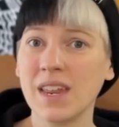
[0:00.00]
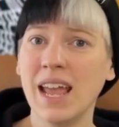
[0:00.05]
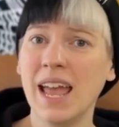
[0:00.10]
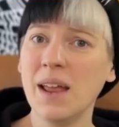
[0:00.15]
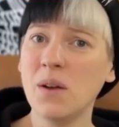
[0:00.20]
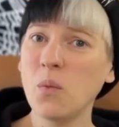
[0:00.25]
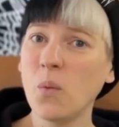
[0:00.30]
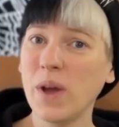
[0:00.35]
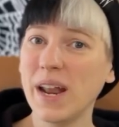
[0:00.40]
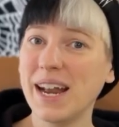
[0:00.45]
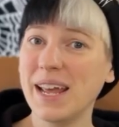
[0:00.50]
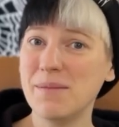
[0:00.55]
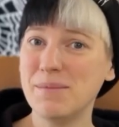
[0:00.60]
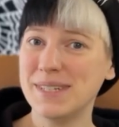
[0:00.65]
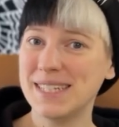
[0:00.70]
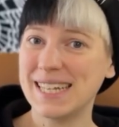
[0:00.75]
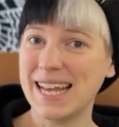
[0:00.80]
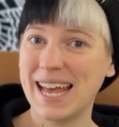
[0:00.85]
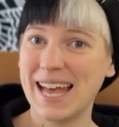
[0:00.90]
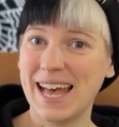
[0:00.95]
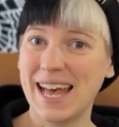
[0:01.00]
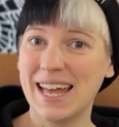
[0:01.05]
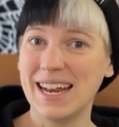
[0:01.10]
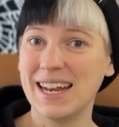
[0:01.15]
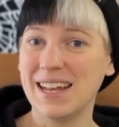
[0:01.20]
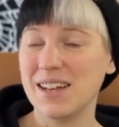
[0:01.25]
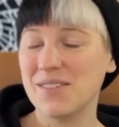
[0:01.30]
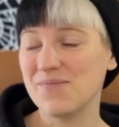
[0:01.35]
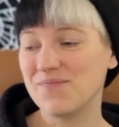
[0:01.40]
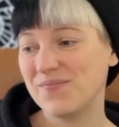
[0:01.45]
And when I'm sad,
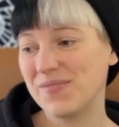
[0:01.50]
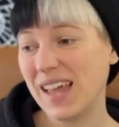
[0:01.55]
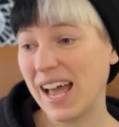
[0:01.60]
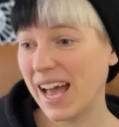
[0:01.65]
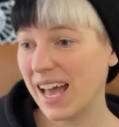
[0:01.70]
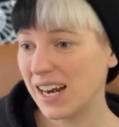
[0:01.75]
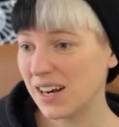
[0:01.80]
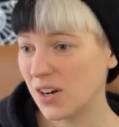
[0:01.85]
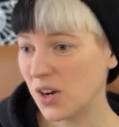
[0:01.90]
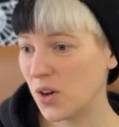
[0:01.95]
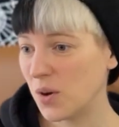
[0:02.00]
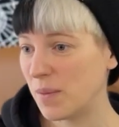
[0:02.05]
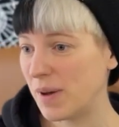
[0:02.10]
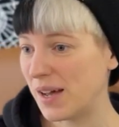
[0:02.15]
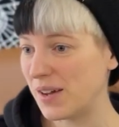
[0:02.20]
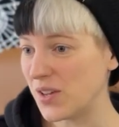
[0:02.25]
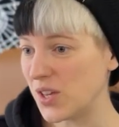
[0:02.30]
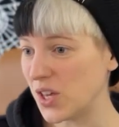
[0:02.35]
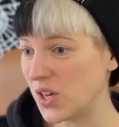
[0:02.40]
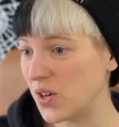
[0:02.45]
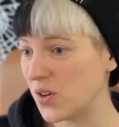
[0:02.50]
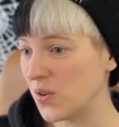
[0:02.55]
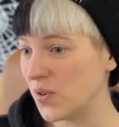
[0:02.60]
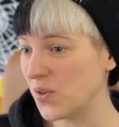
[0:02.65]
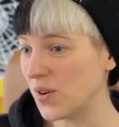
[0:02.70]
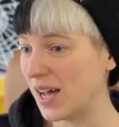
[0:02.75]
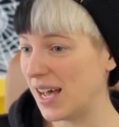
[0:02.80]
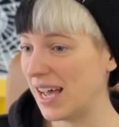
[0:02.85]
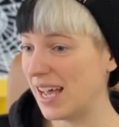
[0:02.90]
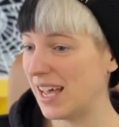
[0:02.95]
I don't know about you,
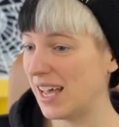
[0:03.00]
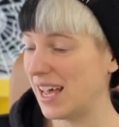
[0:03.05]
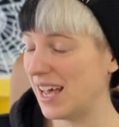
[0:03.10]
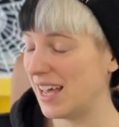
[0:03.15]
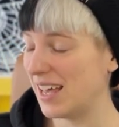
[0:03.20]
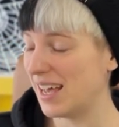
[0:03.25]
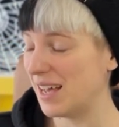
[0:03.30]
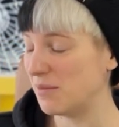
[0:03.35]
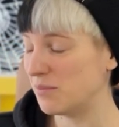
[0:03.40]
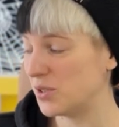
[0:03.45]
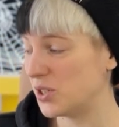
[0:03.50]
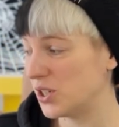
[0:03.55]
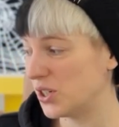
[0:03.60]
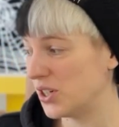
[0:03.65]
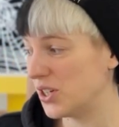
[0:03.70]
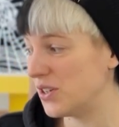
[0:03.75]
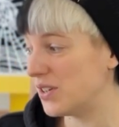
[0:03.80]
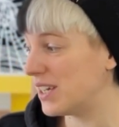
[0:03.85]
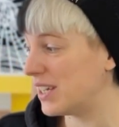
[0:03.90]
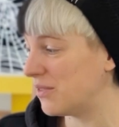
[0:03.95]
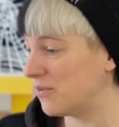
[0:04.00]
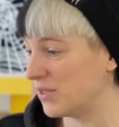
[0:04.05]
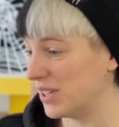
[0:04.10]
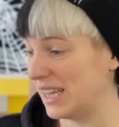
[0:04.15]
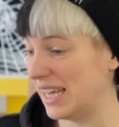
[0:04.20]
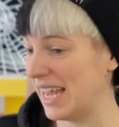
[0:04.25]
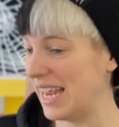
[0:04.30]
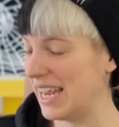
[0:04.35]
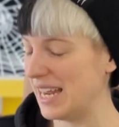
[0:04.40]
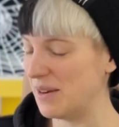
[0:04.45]
I, am sure you can
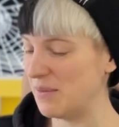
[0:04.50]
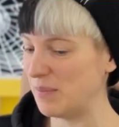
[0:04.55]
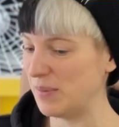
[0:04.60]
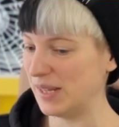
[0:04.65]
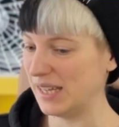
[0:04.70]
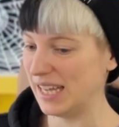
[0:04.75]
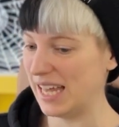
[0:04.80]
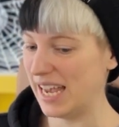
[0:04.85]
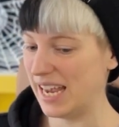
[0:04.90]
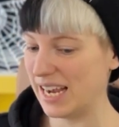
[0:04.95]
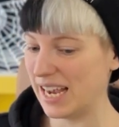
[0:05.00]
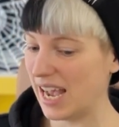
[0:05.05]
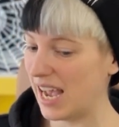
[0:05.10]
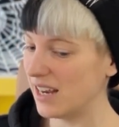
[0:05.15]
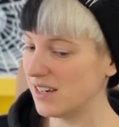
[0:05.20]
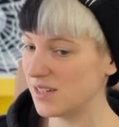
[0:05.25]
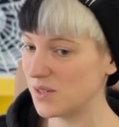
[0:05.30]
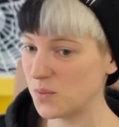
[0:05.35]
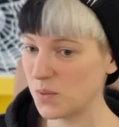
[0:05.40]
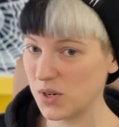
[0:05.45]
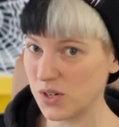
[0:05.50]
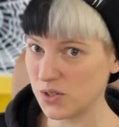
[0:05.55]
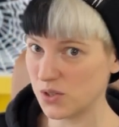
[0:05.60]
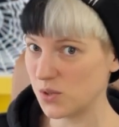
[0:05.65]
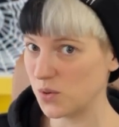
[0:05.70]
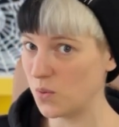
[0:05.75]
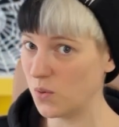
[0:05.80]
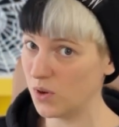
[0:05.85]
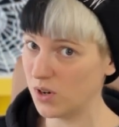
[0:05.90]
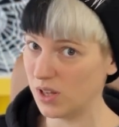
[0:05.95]
relate, but like, I just wanna
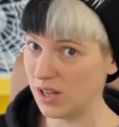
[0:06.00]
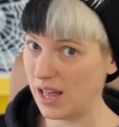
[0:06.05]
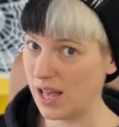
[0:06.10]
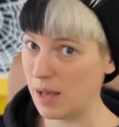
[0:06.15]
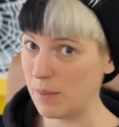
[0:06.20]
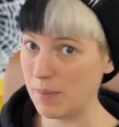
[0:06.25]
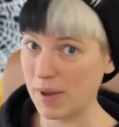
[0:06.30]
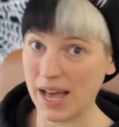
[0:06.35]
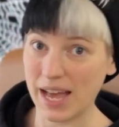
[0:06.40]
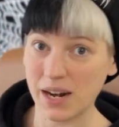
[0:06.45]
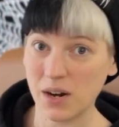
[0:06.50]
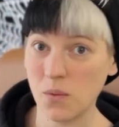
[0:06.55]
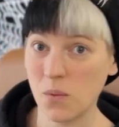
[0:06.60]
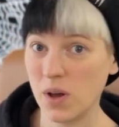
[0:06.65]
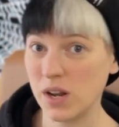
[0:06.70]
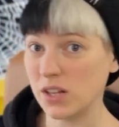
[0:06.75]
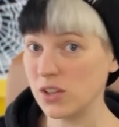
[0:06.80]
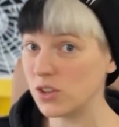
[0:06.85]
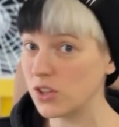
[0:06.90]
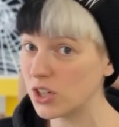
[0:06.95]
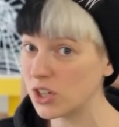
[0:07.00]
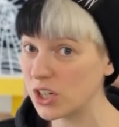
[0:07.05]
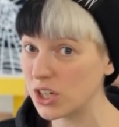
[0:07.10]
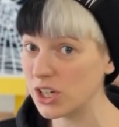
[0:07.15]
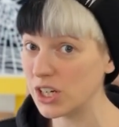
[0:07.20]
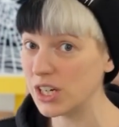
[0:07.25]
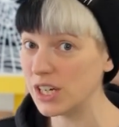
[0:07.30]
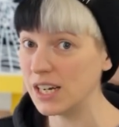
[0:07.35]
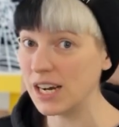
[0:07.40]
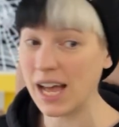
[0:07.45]
squirrel up. I don't wanna look
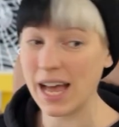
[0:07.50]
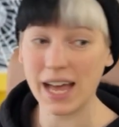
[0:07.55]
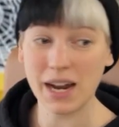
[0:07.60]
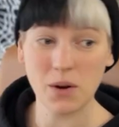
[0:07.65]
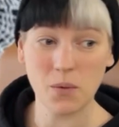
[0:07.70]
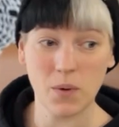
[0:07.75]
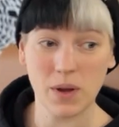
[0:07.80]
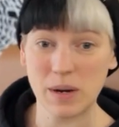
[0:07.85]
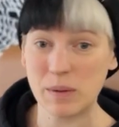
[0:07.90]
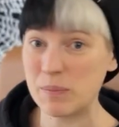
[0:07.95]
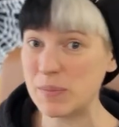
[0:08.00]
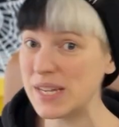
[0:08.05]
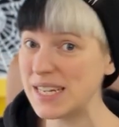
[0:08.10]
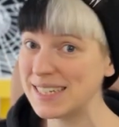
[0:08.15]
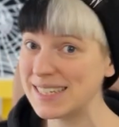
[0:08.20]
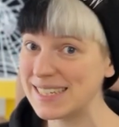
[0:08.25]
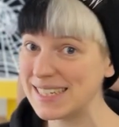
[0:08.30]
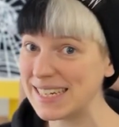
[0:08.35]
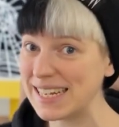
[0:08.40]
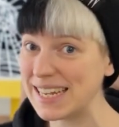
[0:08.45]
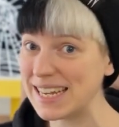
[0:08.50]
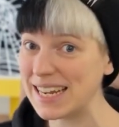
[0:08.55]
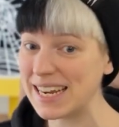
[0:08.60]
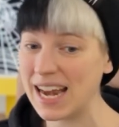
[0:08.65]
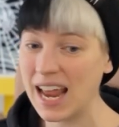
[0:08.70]
good. I don't wanna be seen.